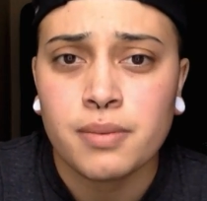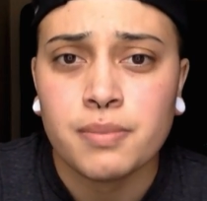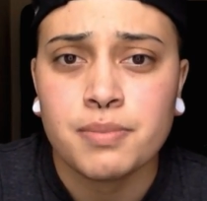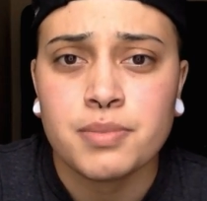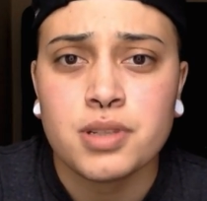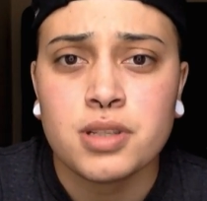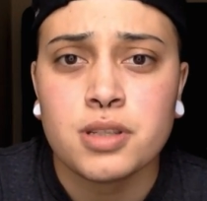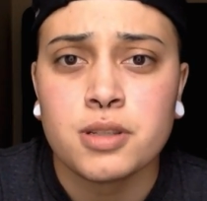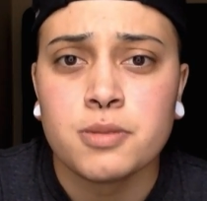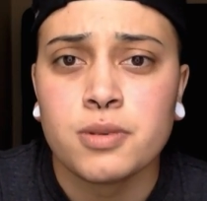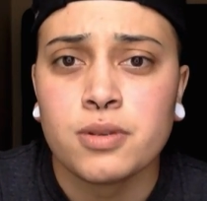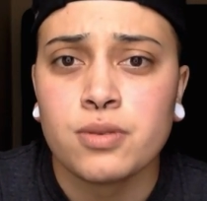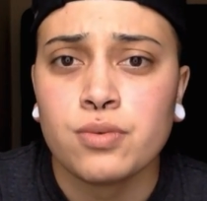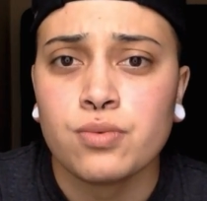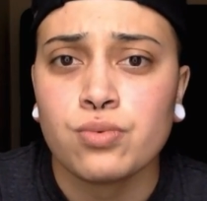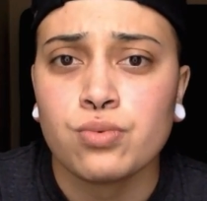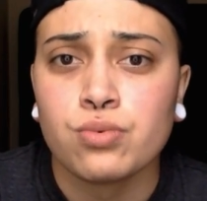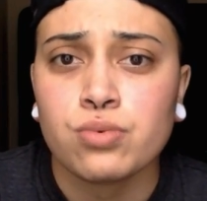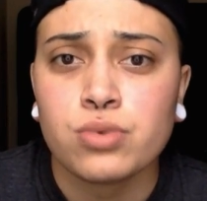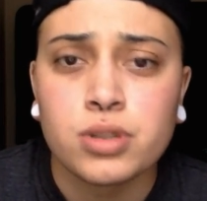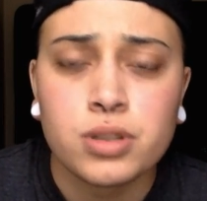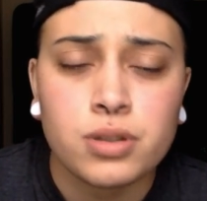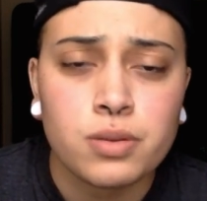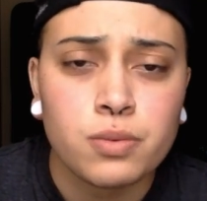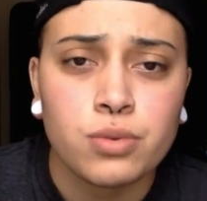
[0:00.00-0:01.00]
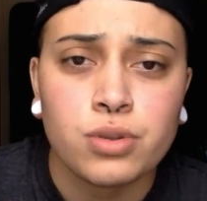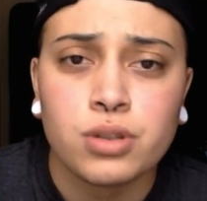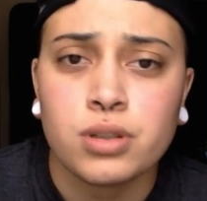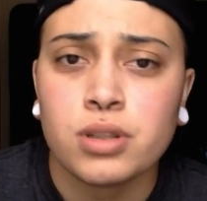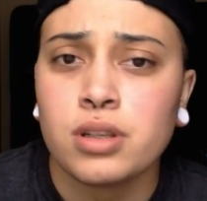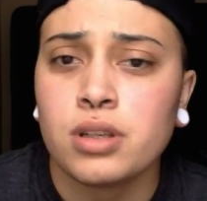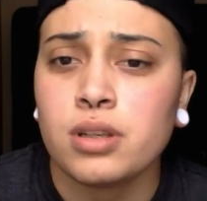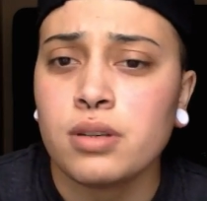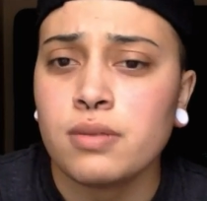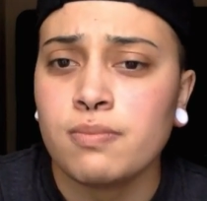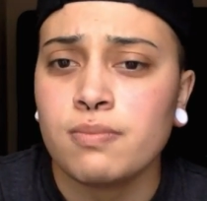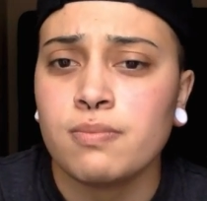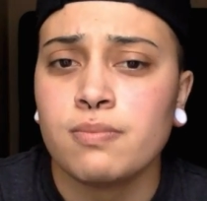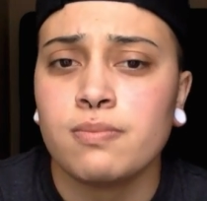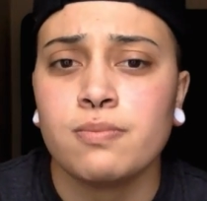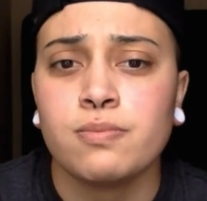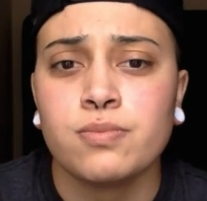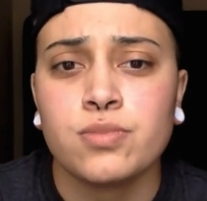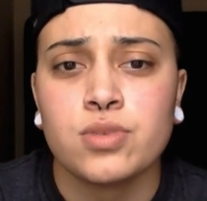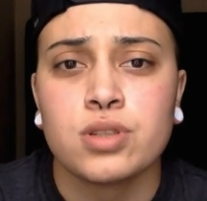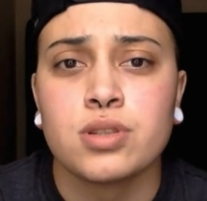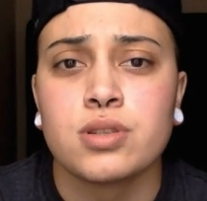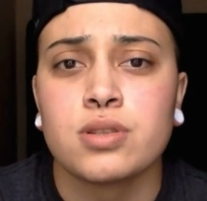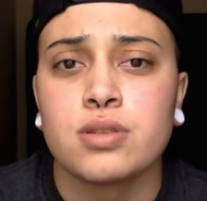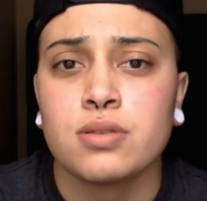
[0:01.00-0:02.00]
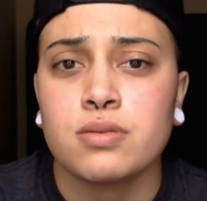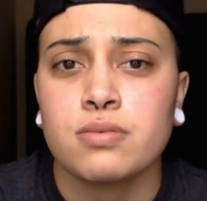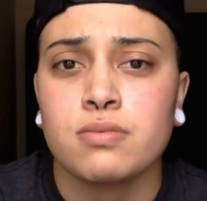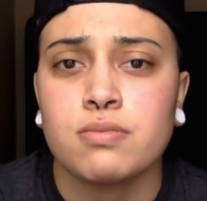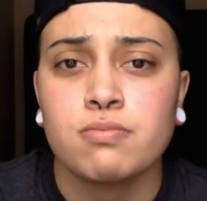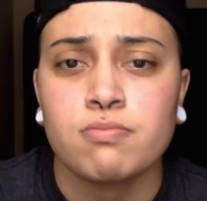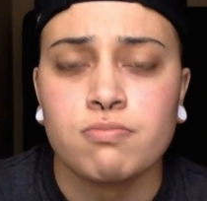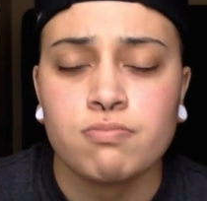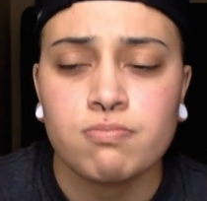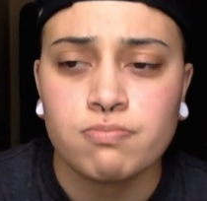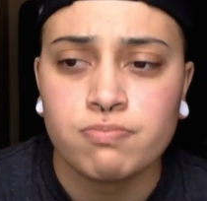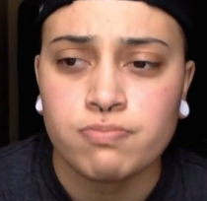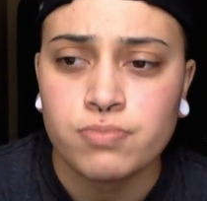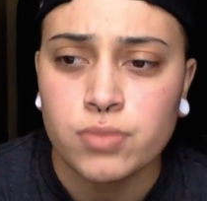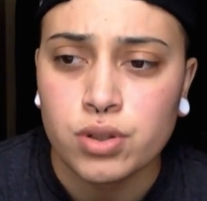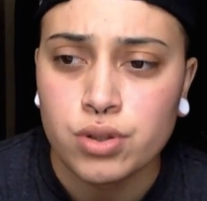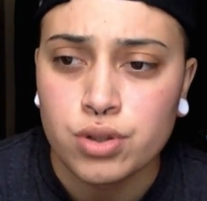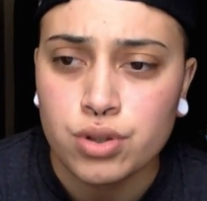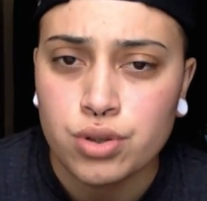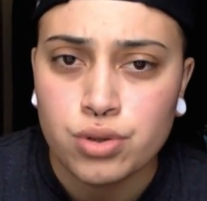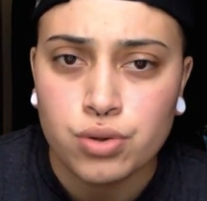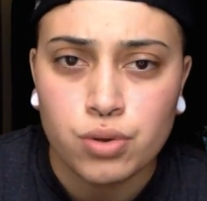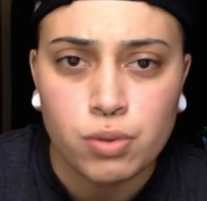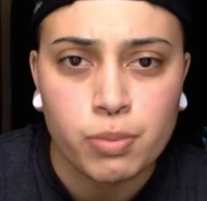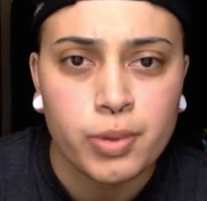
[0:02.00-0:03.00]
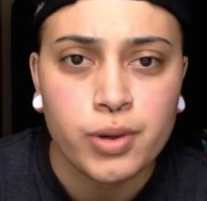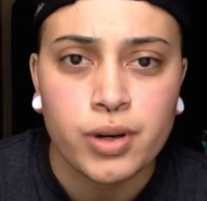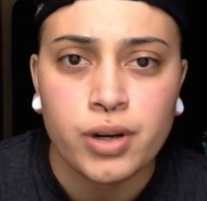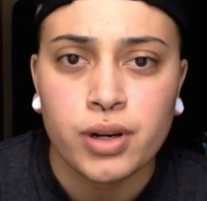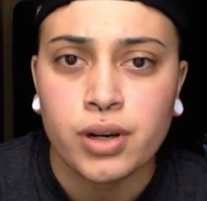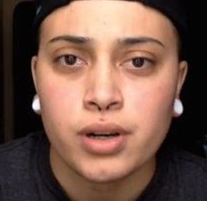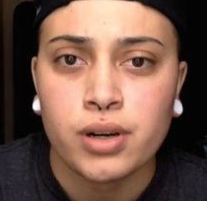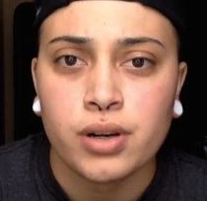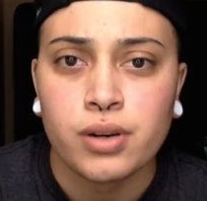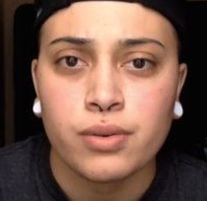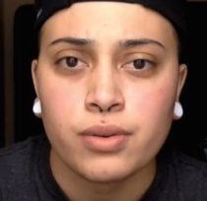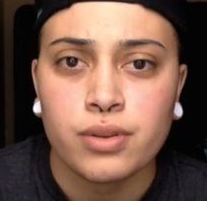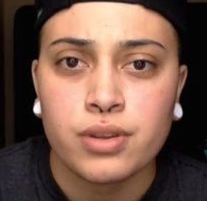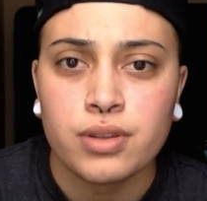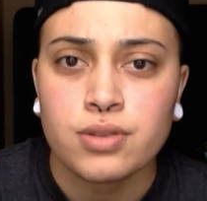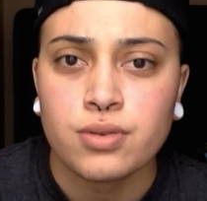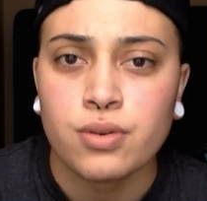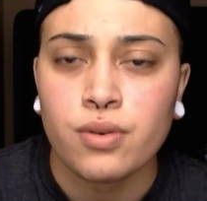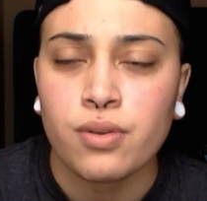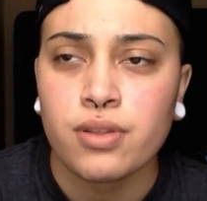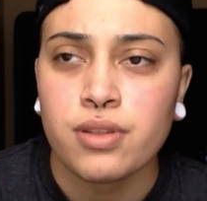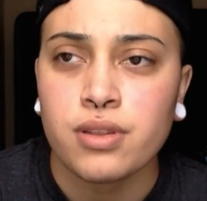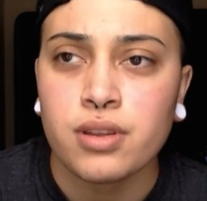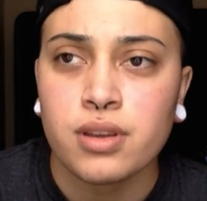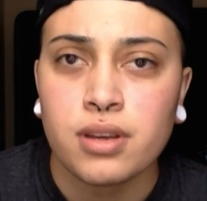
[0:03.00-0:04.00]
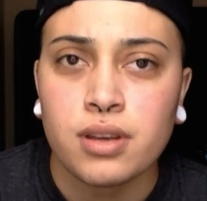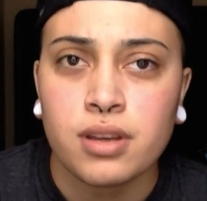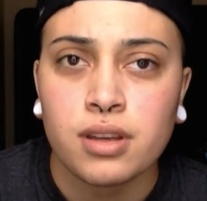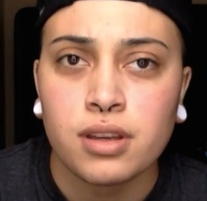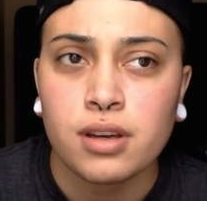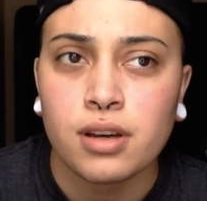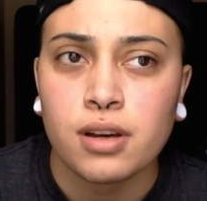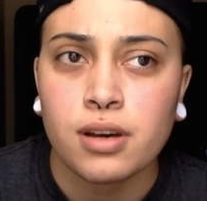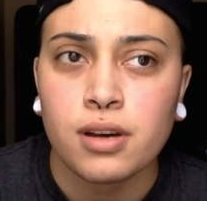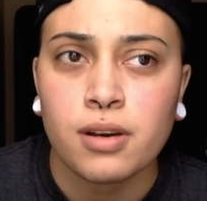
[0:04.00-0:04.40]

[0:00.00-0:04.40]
She's been really, really just a trooper with this whole thing.